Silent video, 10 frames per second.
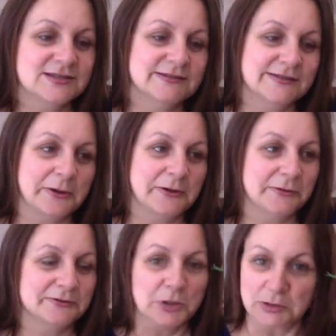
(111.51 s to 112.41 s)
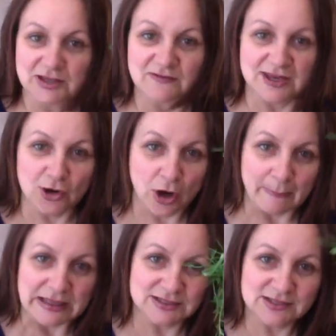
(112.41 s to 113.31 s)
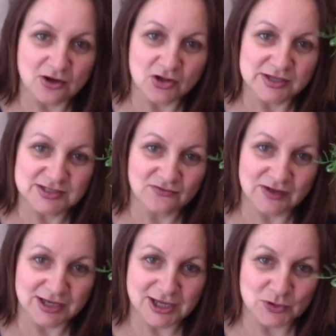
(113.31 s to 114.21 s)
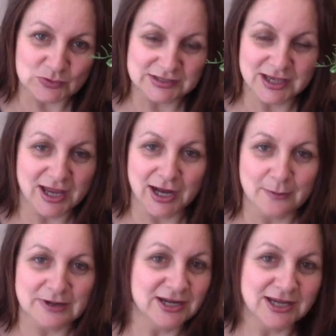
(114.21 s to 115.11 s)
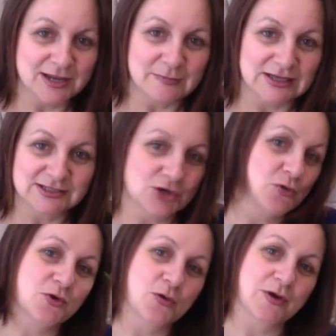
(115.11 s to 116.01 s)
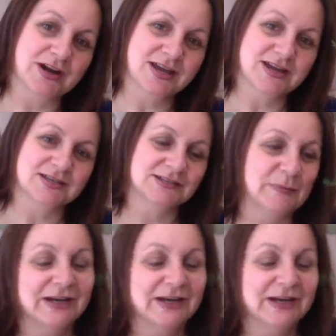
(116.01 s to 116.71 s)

So don't leave any comments on this video saying I'm an idiot because I don't know what it is,